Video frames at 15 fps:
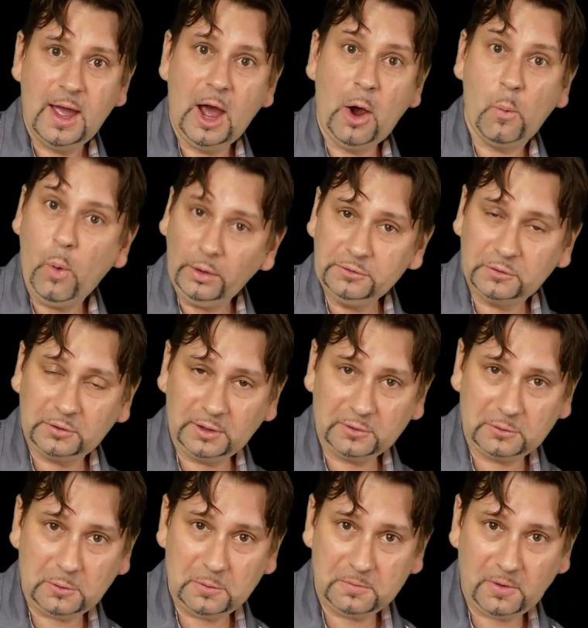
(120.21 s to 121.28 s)
a 1, 6,
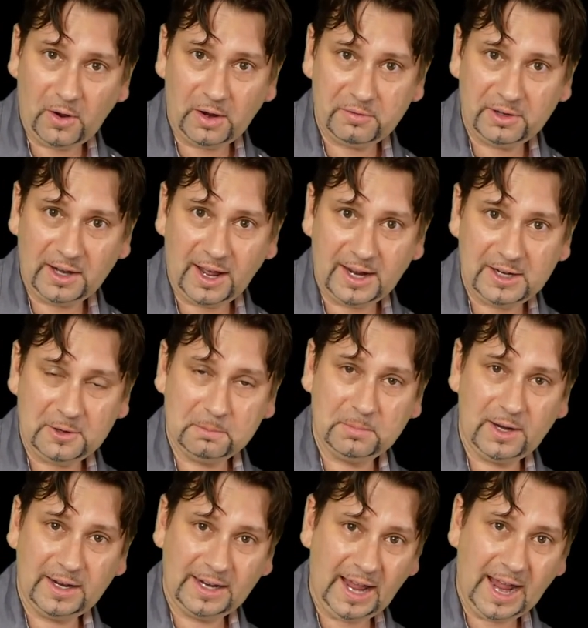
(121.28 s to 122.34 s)
2, 5 in A. I'm
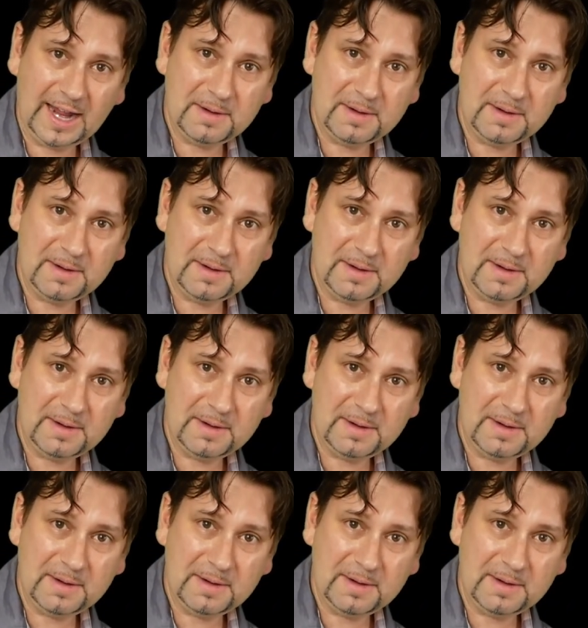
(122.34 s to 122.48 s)
playing A